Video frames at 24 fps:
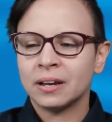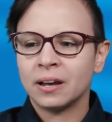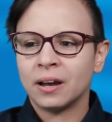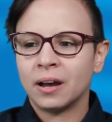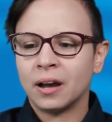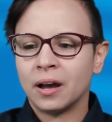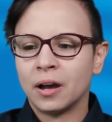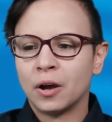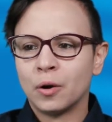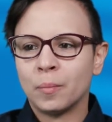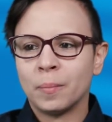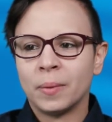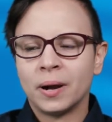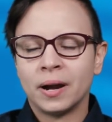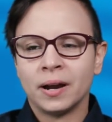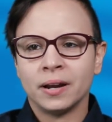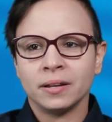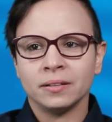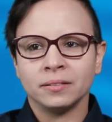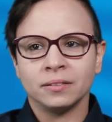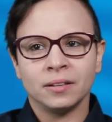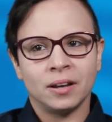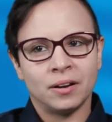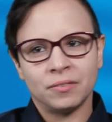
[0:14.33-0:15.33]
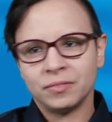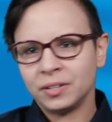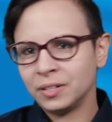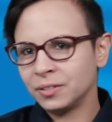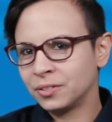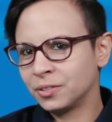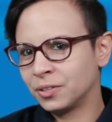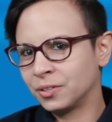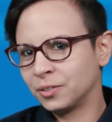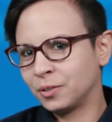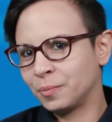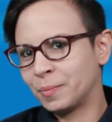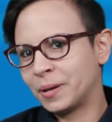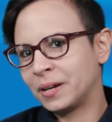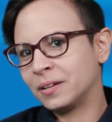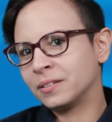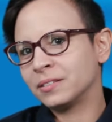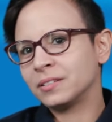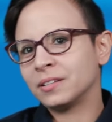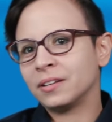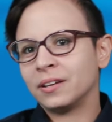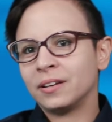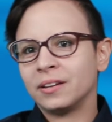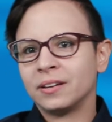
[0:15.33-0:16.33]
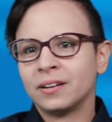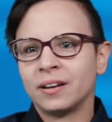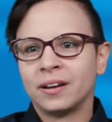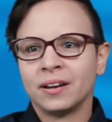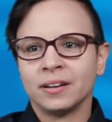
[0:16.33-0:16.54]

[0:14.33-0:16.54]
I loved internal medicine.